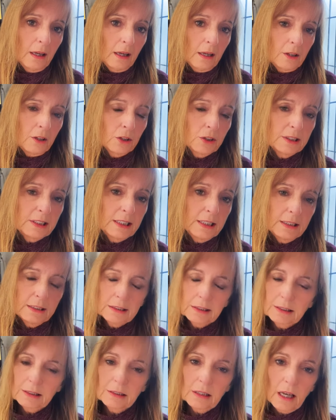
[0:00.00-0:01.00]
You see,
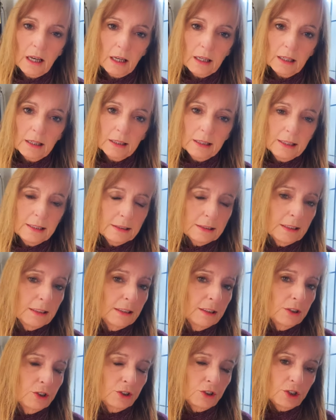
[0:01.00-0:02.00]
it's LinkedIn
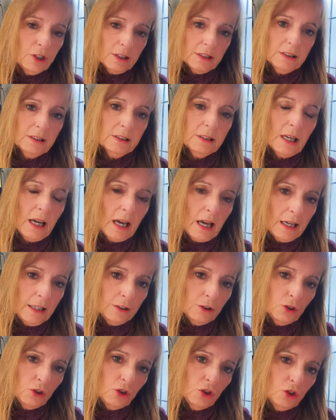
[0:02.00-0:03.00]
is just
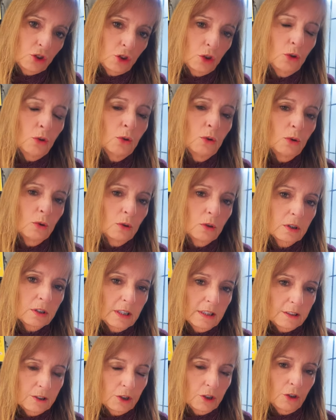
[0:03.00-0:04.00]
a tool
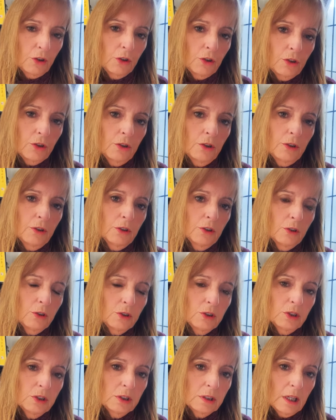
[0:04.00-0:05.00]
that you
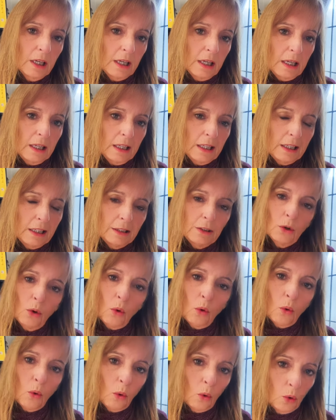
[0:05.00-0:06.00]
use in
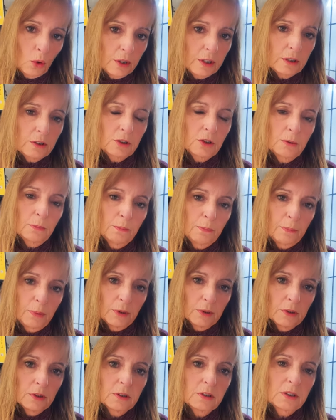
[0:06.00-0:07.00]
order to
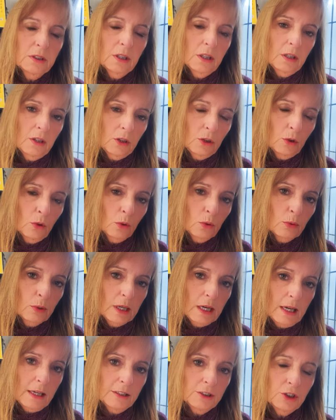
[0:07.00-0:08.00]
build your
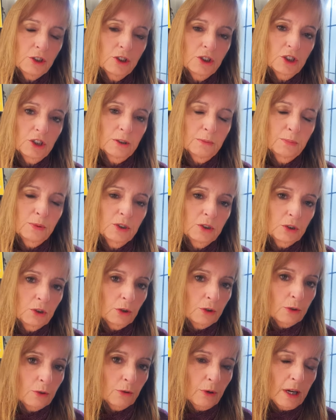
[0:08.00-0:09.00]
relationships, to
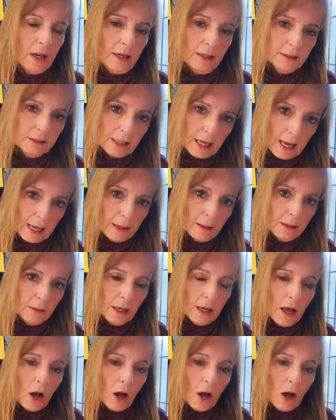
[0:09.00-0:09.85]
create a